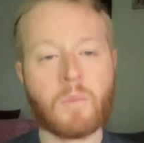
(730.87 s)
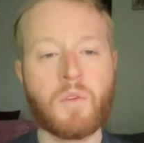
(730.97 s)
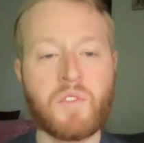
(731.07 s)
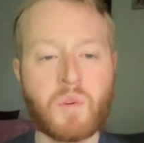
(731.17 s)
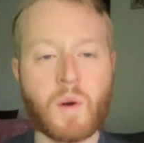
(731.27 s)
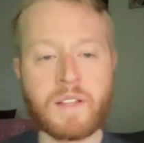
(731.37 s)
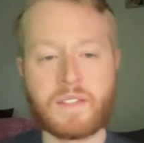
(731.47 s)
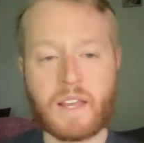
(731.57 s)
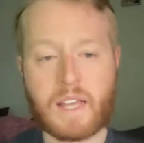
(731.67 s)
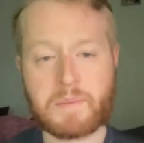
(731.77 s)
Moving to
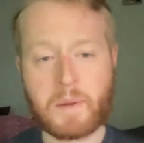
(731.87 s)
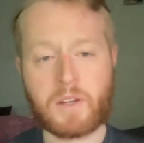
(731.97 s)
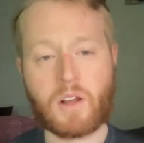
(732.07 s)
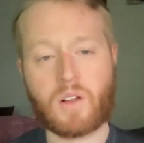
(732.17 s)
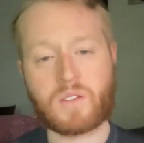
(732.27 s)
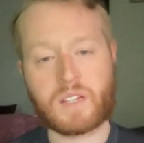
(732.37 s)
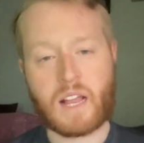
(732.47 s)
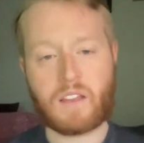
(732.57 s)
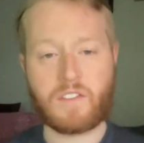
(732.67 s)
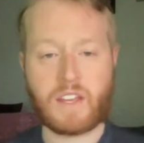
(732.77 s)
Wednesday, Espanyol hosting
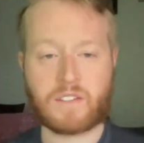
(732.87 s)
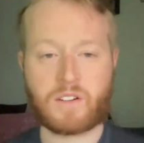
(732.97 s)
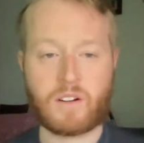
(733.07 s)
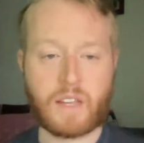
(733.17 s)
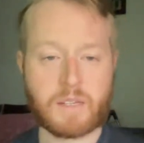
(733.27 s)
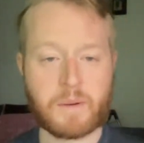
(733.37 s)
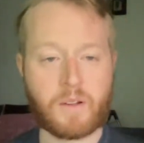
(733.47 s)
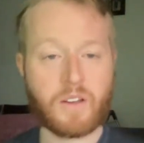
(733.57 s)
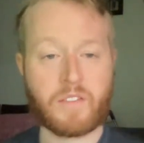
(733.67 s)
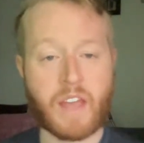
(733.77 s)
Alaves. Currently,
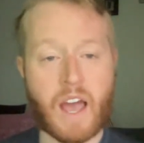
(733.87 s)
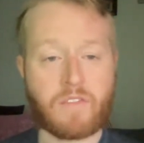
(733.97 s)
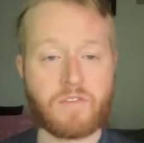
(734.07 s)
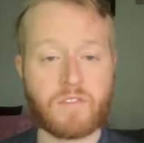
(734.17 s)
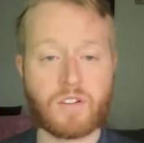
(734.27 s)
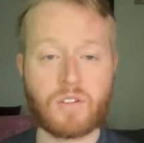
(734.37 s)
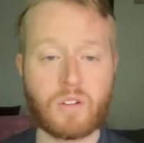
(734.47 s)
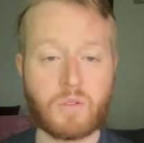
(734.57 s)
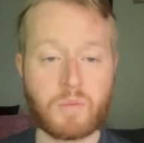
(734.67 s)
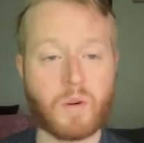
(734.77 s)
Espanyol giving half of a
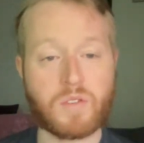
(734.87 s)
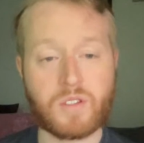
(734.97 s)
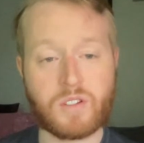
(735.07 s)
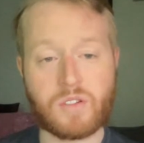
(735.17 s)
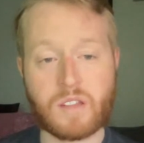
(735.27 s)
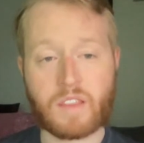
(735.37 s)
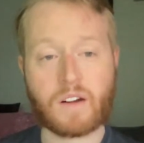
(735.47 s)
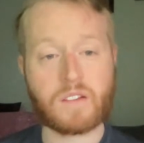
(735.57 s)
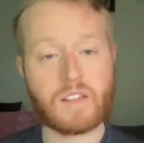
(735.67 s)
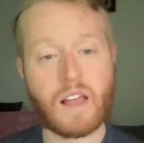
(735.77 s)
goal with most of the juice on
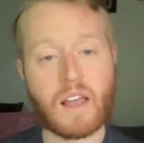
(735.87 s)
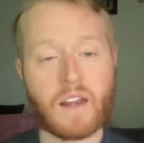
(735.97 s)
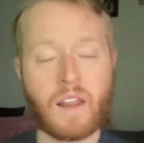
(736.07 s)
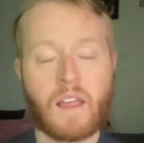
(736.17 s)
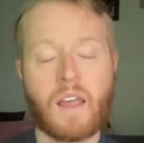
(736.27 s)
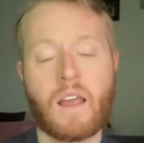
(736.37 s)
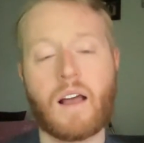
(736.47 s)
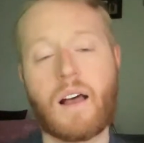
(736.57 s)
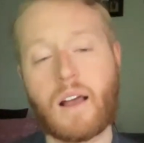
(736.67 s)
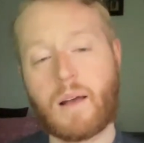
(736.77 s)
their side,
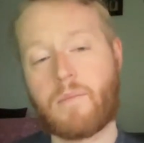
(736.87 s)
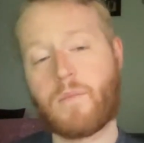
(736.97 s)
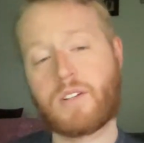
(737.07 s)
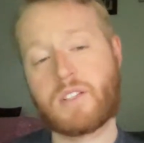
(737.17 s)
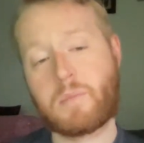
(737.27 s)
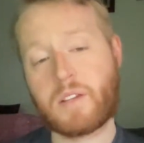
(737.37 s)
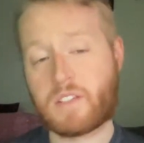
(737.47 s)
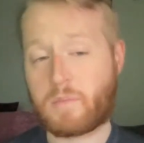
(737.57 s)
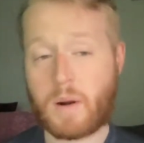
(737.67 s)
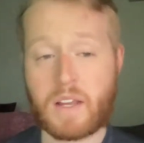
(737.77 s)
which is a bit of
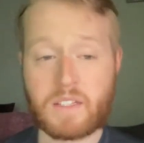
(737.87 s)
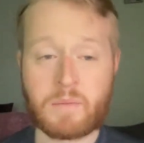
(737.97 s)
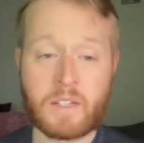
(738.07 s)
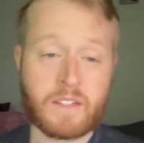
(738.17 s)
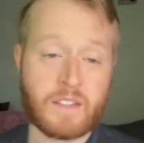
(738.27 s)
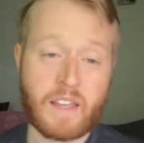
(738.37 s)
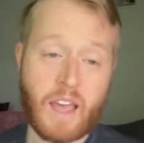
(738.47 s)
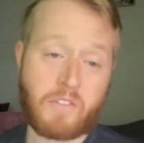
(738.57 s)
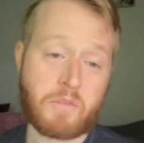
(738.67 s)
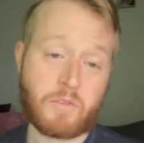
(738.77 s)
a surprise to me because they
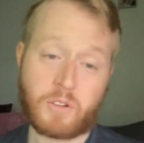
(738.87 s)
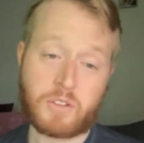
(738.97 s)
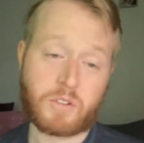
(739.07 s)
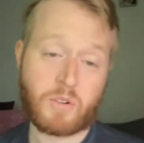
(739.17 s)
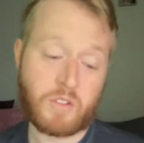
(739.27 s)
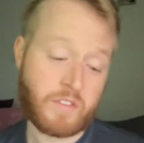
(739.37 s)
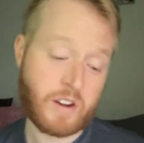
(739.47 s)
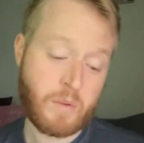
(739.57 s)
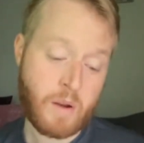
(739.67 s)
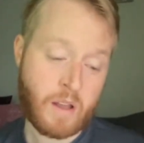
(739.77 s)
haven't really scored
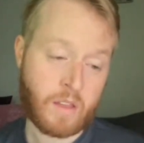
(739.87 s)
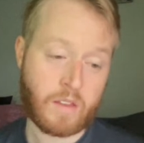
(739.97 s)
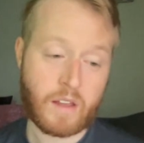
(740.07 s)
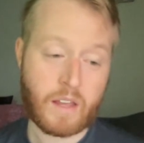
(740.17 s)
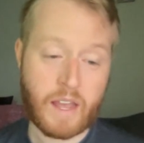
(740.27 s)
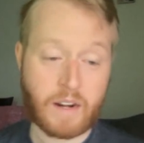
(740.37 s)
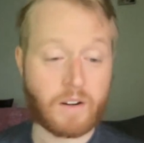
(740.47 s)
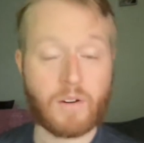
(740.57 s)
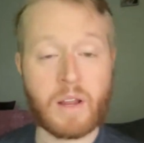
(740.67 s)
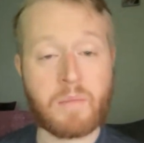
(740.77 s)
very well. Had
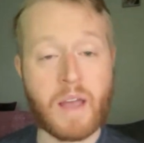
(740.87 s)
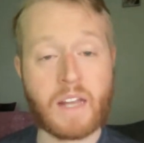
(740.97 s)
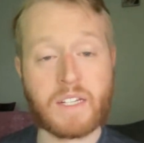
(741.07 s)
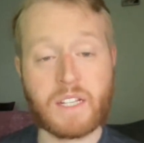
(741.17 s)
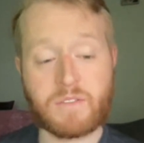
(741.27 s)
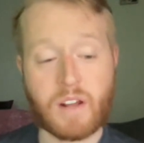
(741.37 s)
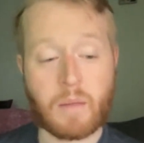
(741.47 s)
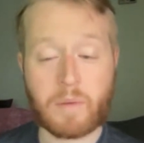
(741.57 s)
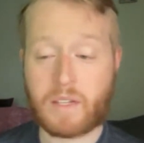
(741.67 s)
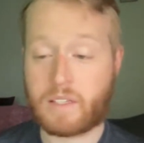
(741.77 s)
a great match against
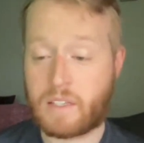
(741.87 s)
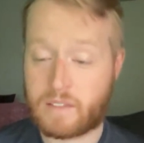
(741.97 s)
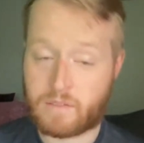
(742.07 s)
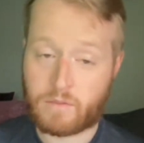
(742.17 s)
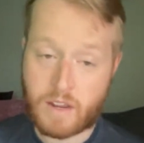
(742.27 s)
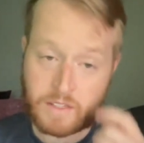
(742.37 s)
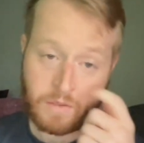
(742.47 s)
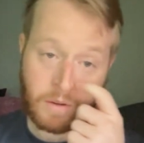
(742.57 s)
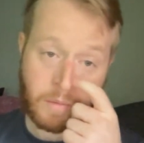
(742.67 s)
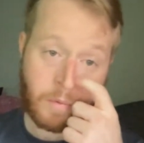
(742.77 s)
Real Betis,
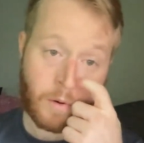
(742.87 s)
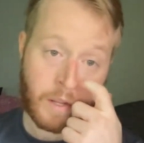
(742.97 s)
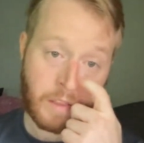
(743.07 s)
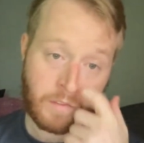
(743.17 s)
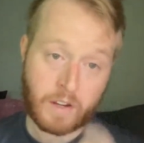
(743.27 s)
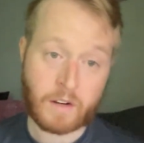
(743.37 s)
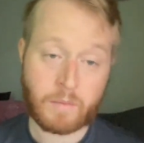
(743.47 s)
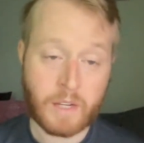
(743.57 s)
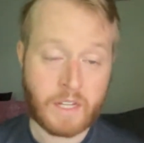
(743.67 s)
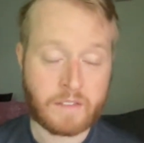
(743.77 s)
rescuing a point in the final
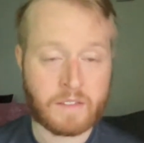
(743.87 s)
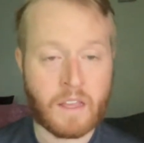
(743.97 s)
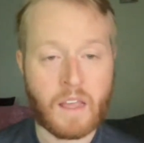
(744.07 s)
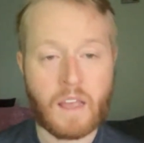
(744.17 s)
minutes.